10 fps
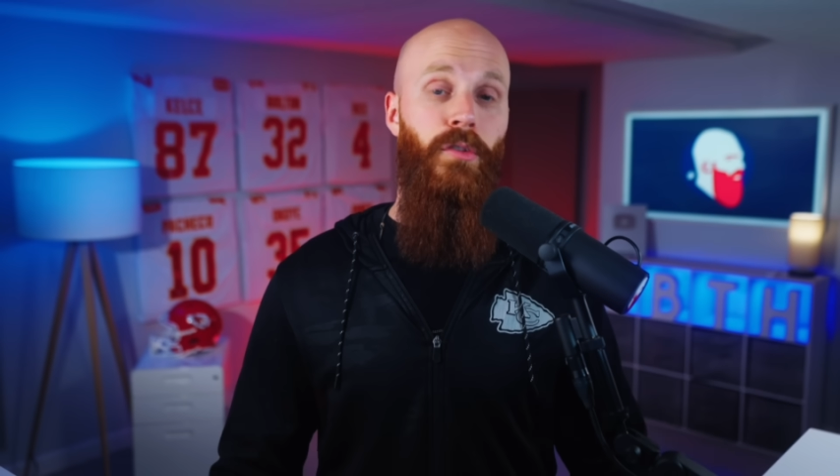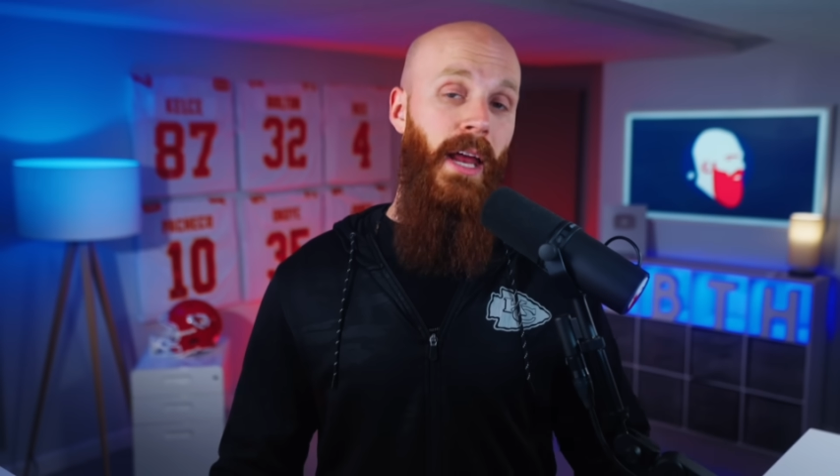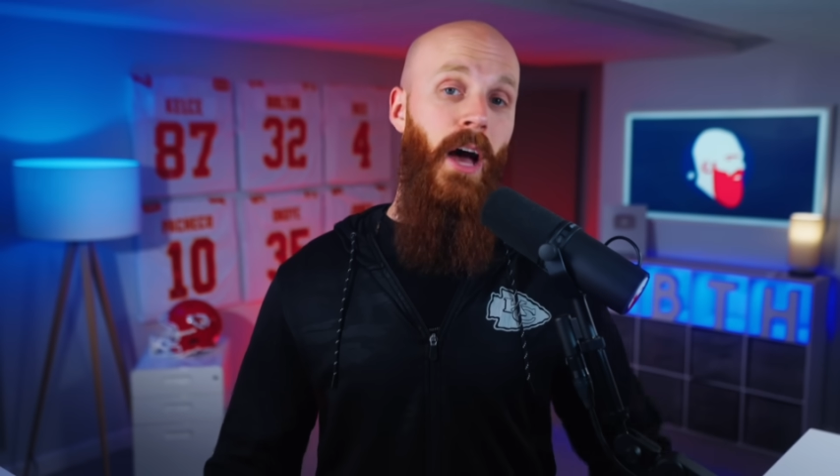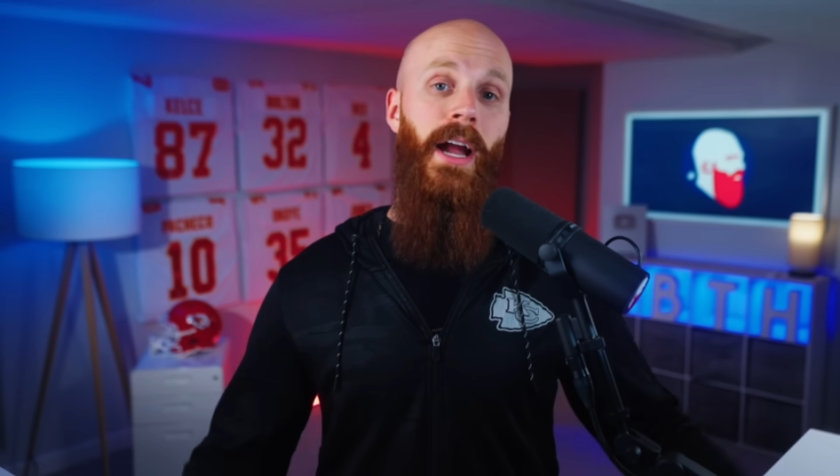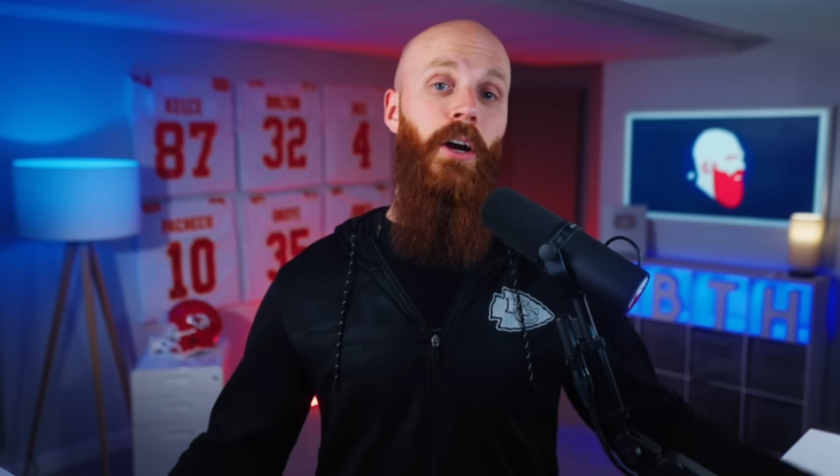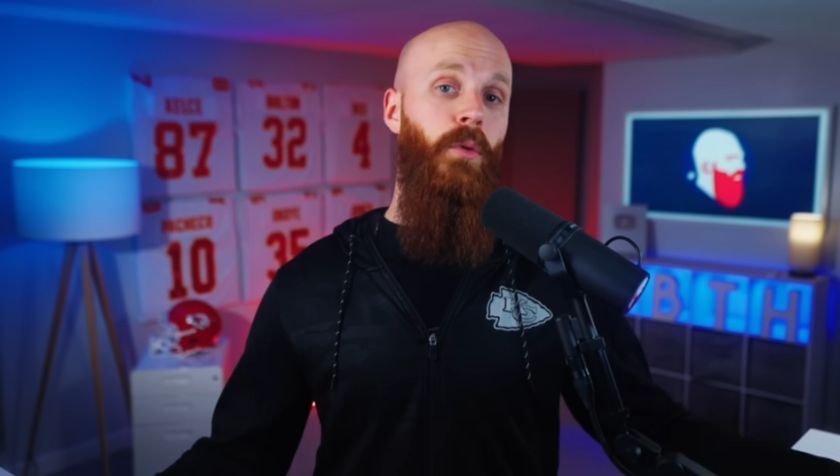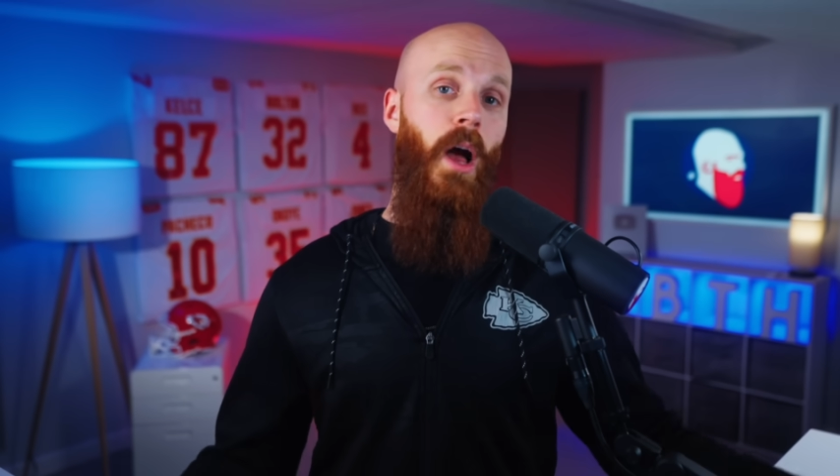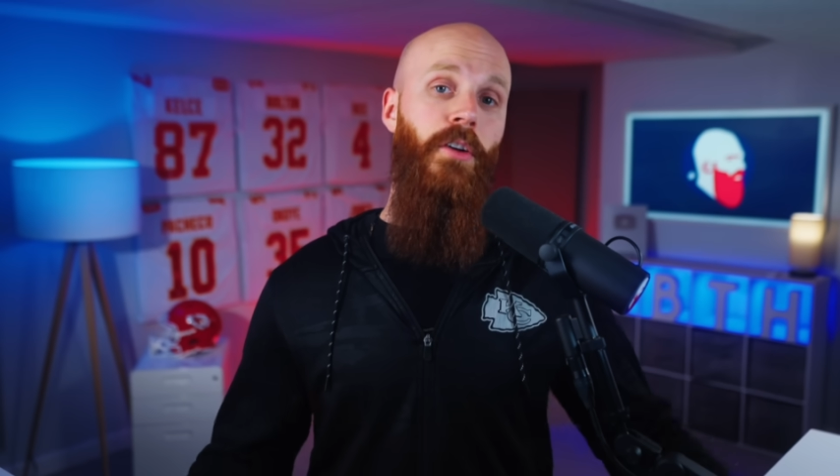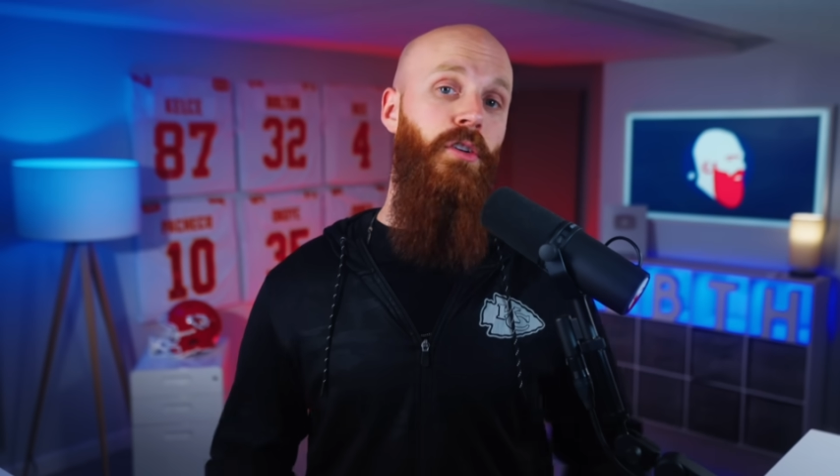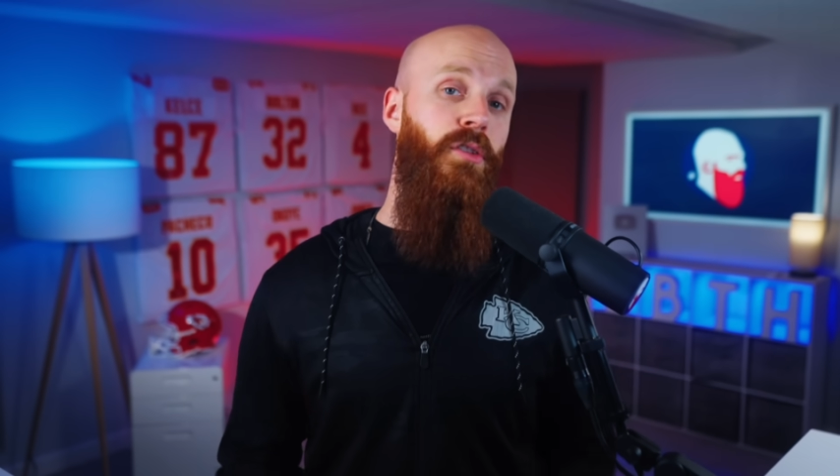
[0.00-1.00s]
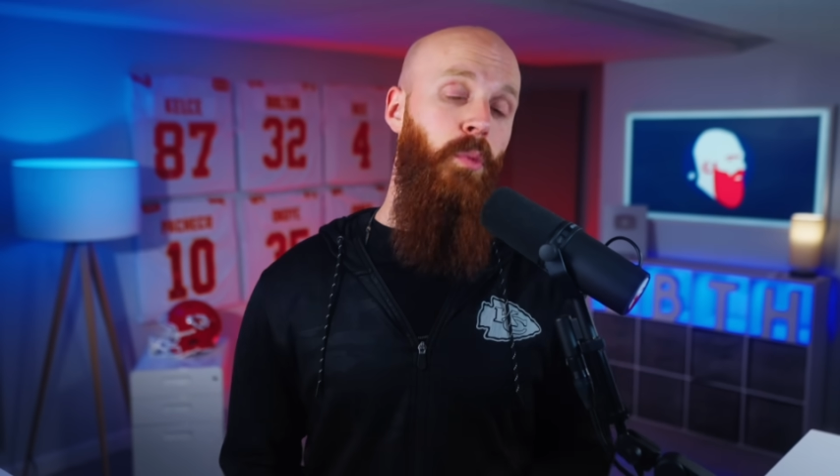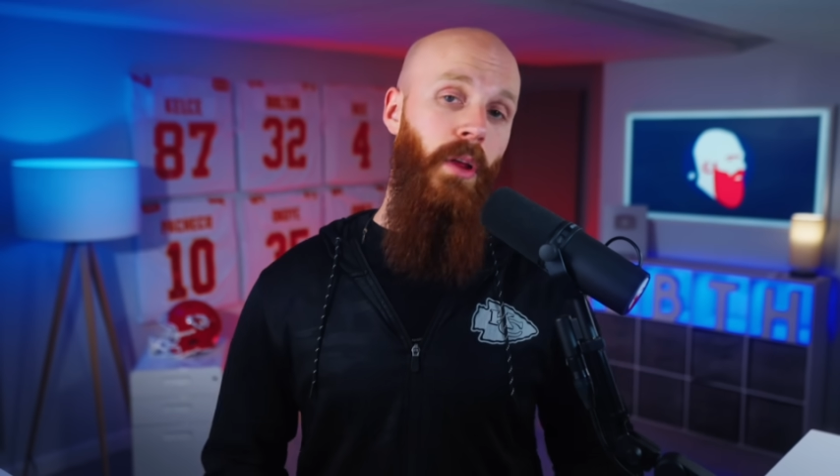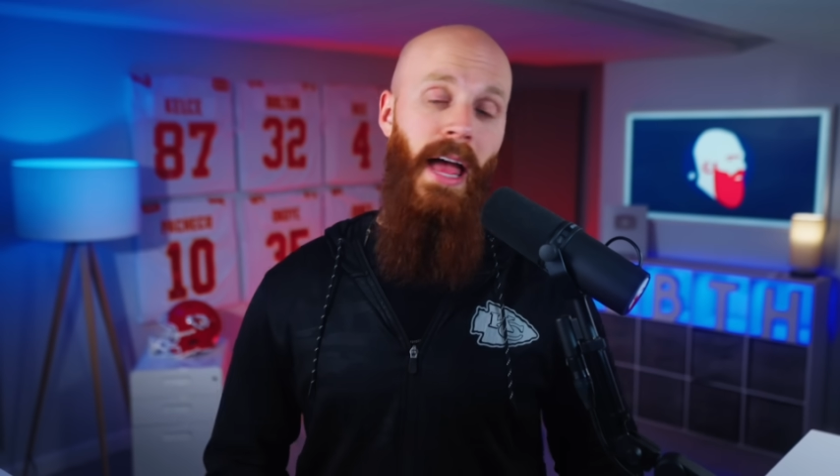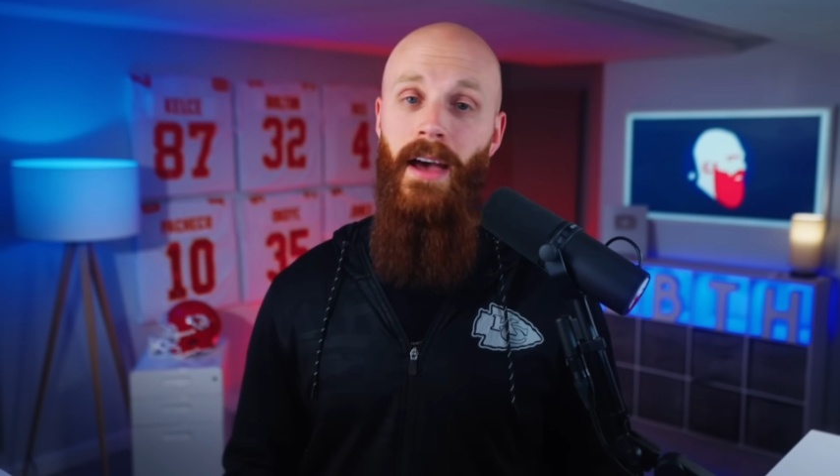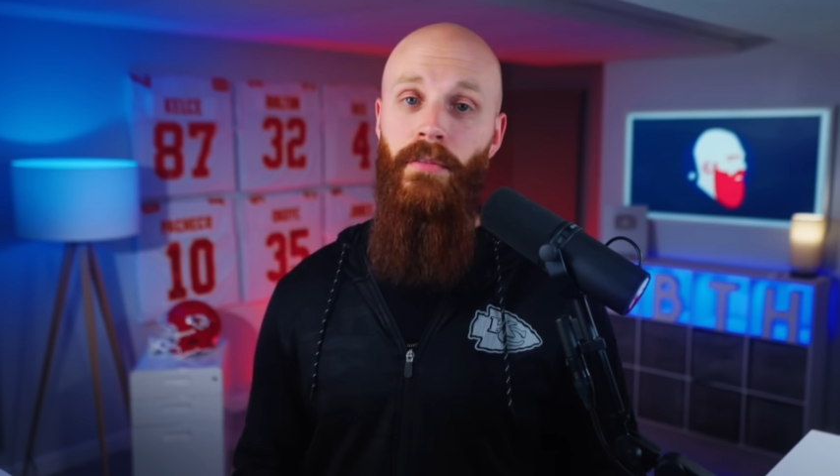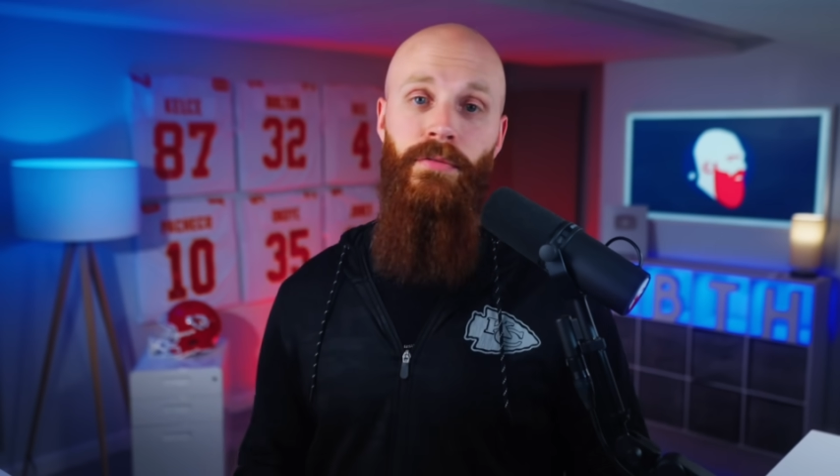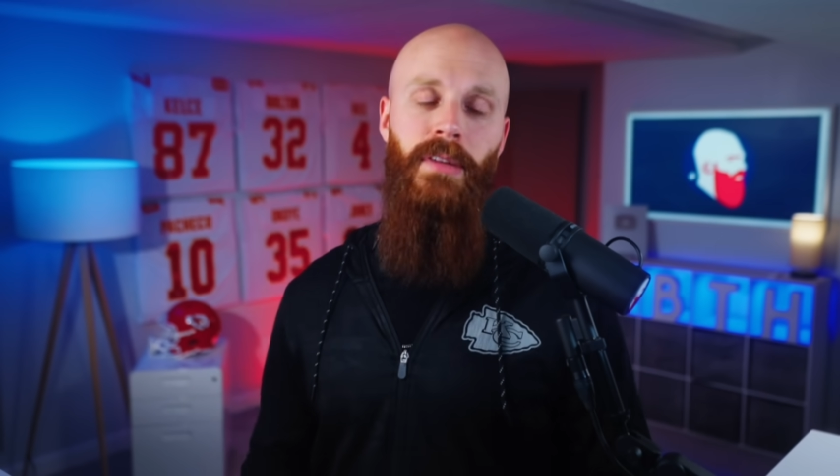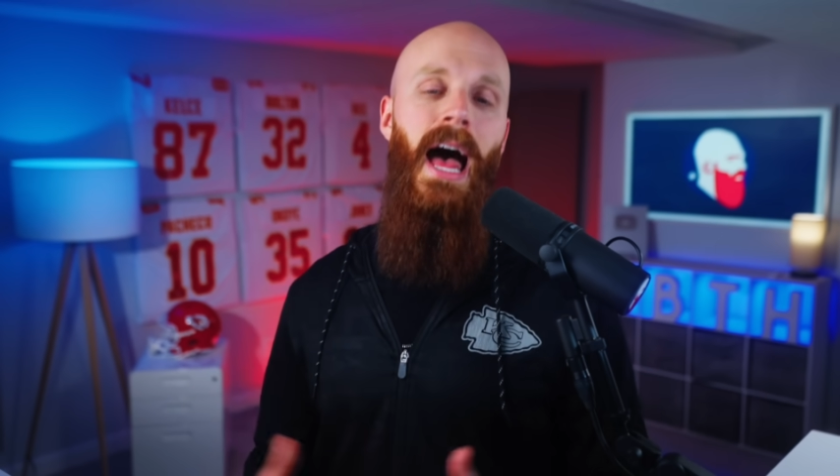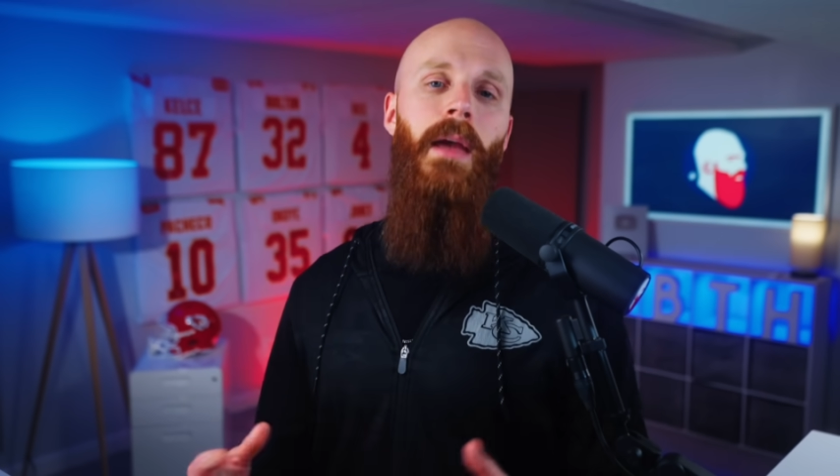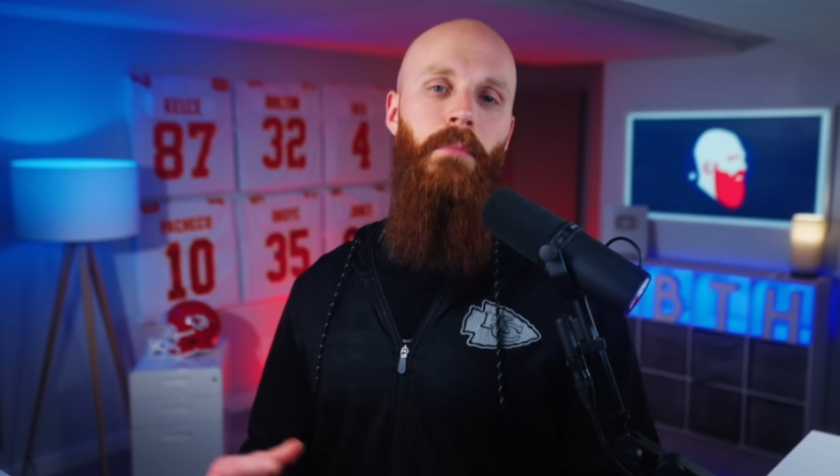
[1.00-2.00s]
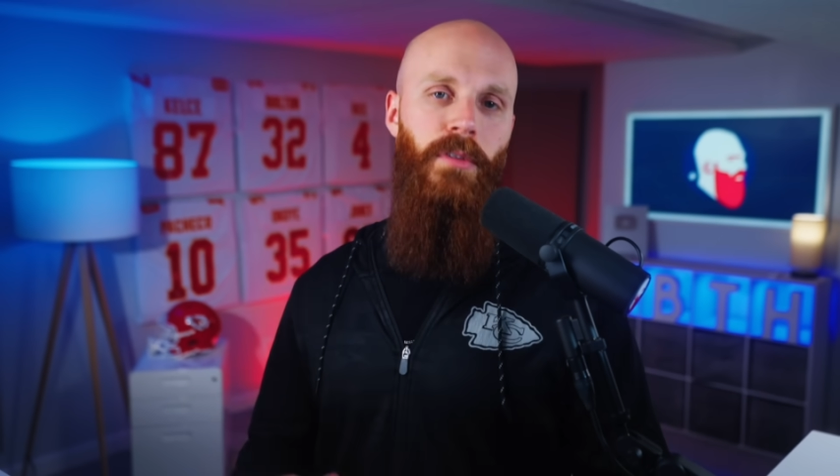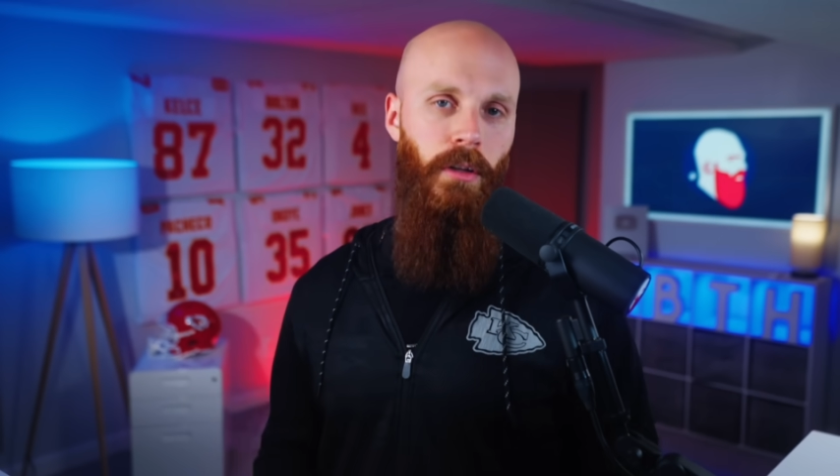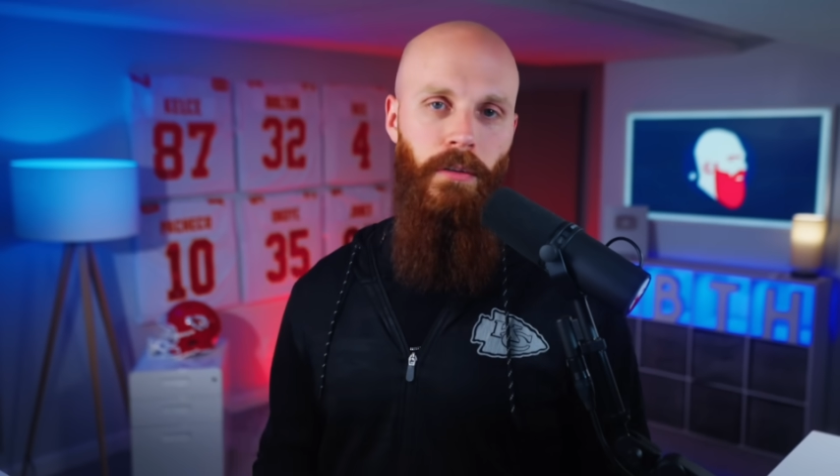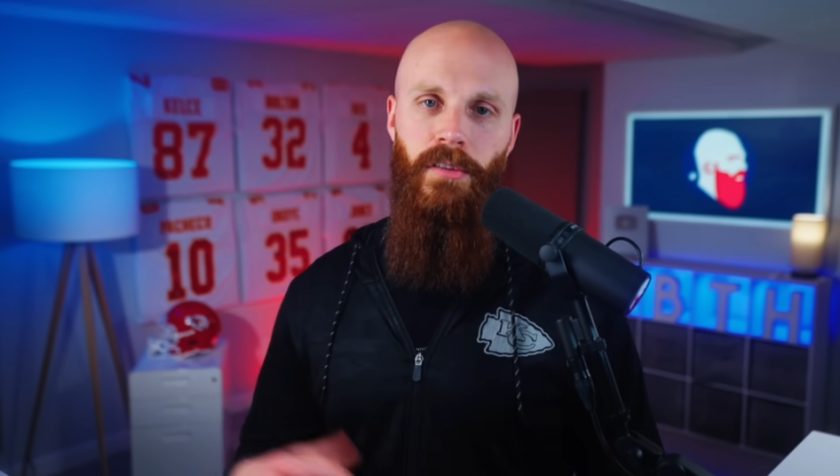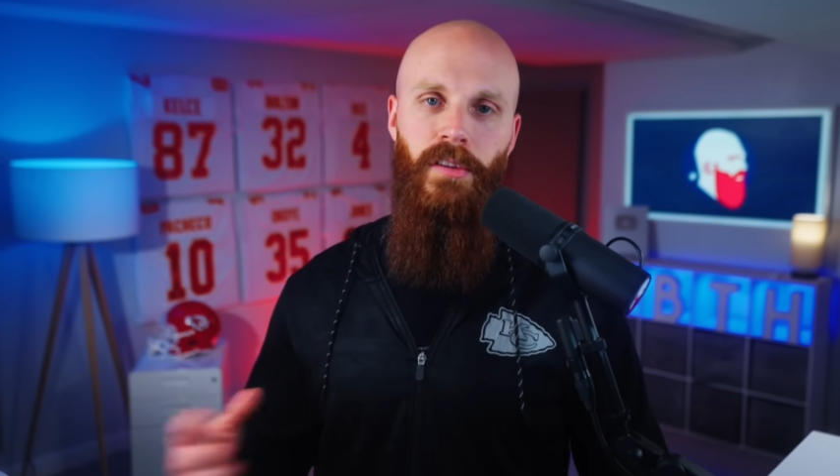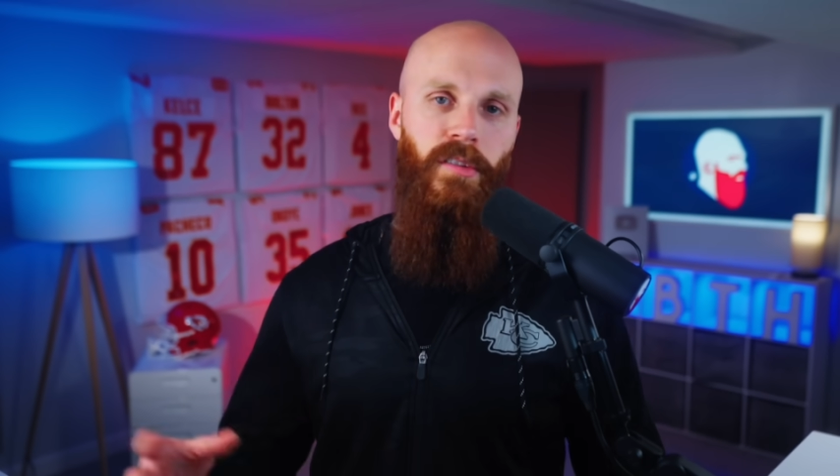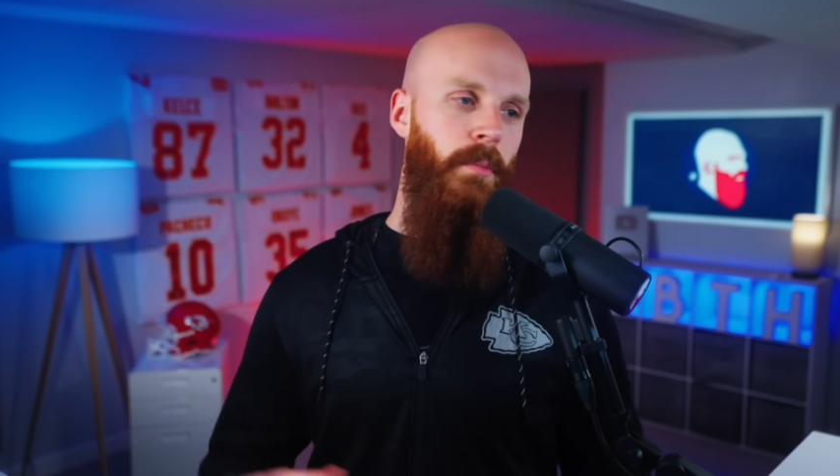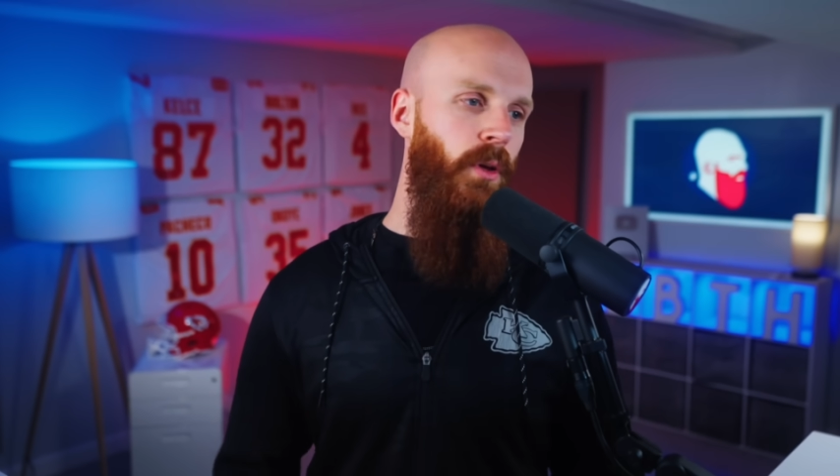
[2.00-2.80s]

So now Aaron Rodgers will have time to learn the system.